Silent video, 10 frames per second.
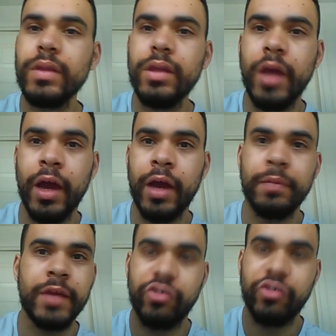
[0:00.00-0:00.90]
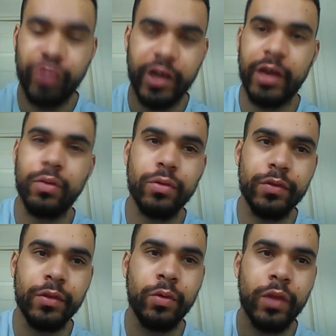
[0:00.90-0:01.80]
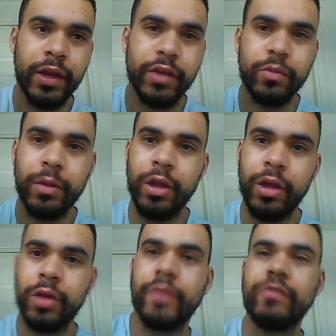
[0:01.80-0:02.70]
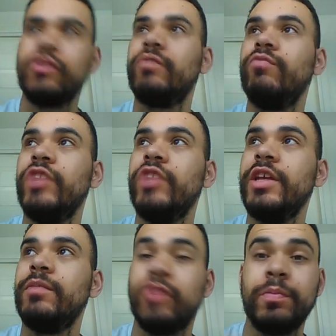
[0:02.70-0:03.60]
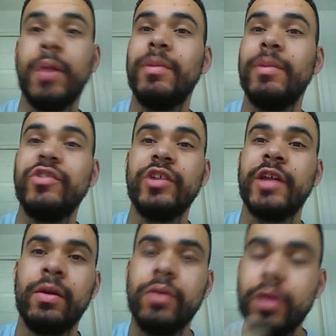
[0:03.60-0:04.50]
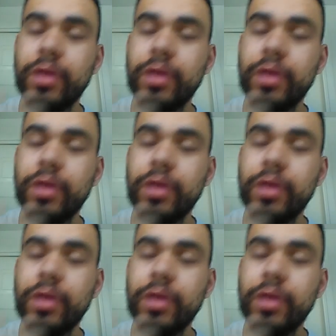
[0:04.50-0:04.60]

yeah, just check out all the links below. I've just published it now.